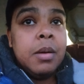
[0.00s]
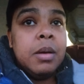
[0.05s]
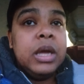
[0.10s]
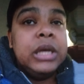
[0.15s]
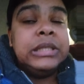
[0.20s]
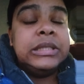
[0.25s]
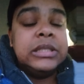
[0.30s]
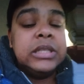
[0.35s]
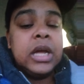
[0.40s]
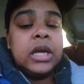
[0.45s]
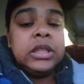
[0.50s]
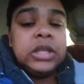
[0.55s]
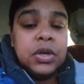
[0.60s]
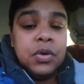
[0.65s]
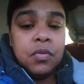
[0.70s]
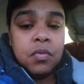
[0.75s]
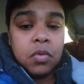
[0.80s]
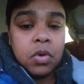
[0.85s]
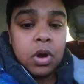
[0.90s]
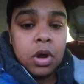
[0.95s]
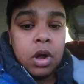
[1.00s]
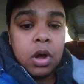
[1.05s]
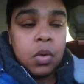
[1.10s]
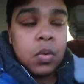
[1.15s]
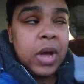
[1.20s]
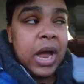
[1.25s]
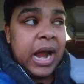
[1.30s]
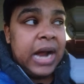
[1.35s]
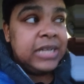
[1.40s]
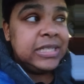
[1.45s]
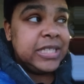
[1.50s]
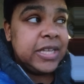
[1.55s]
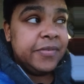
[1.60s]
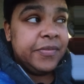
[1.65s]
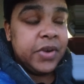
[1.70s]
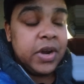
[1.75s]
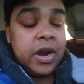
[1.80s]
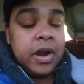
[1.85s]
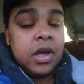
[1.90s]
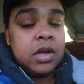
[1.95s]
It's nothing wrong with asking
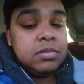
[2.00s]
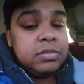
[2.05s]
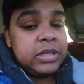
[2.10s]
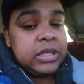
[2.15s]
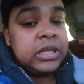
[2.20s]
for help